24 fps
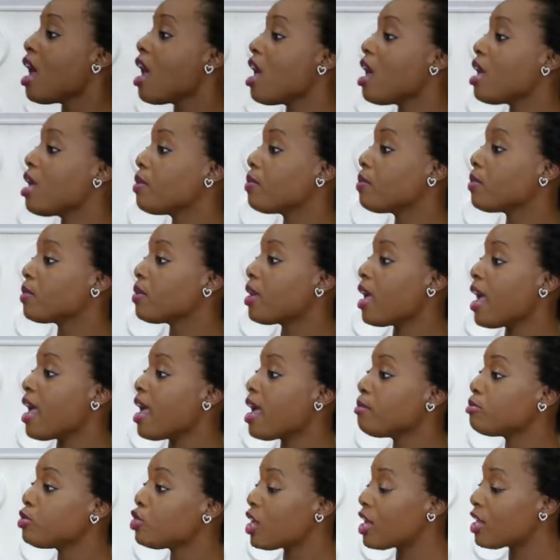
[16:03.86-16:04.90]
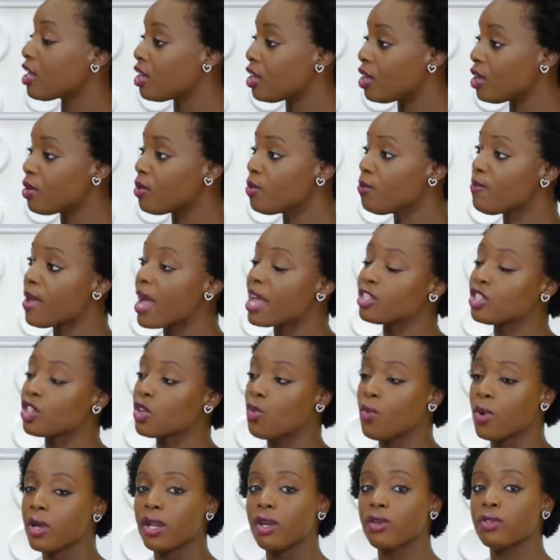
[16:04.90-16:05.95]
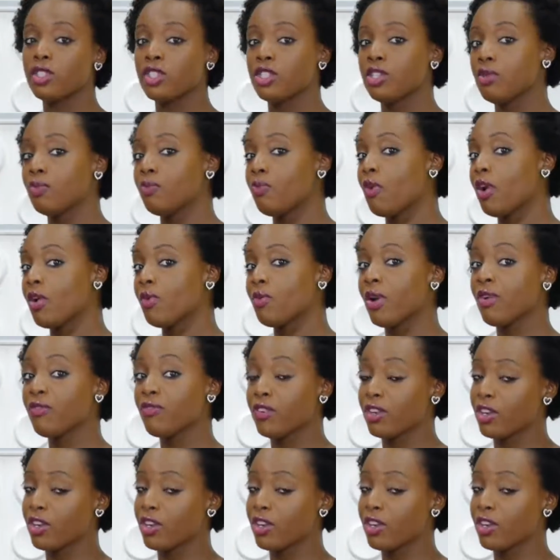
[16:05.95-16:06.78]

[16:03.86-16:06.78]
KMJQ Magic 102.1.